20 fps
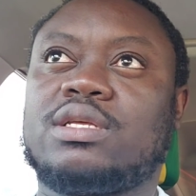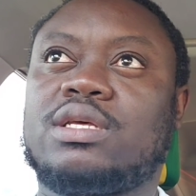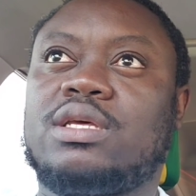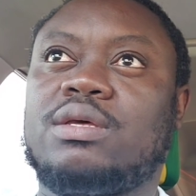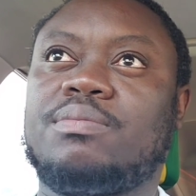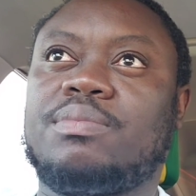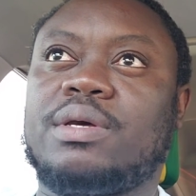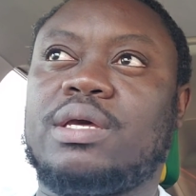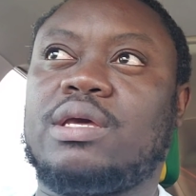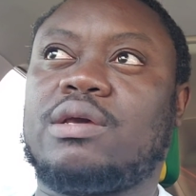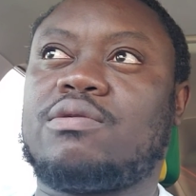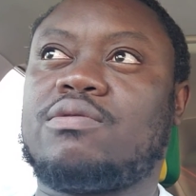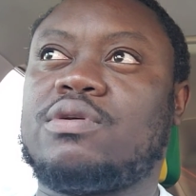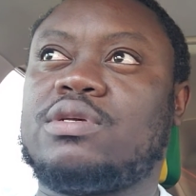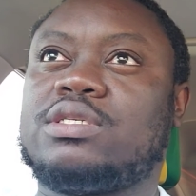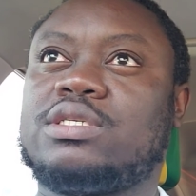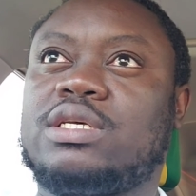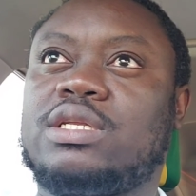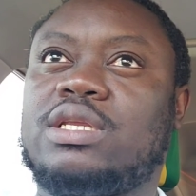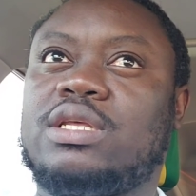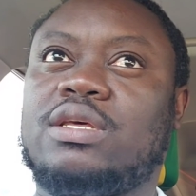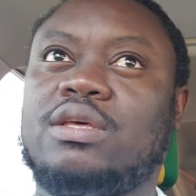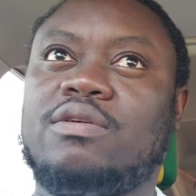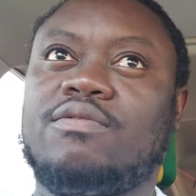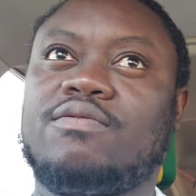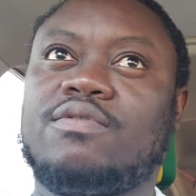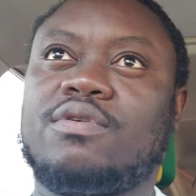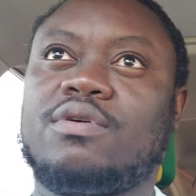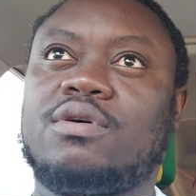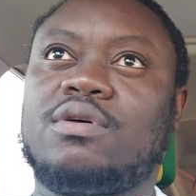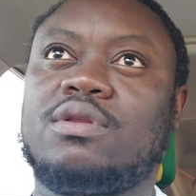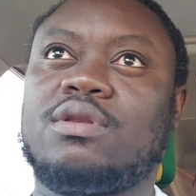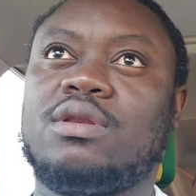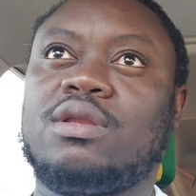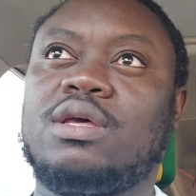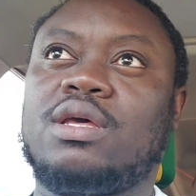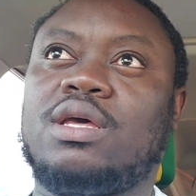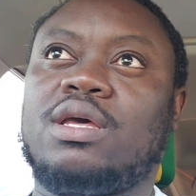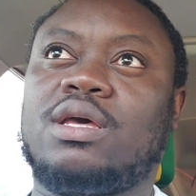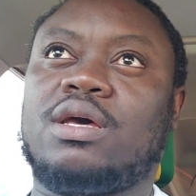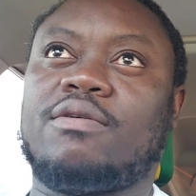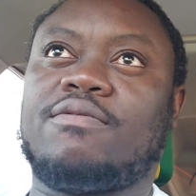keep increasing, even a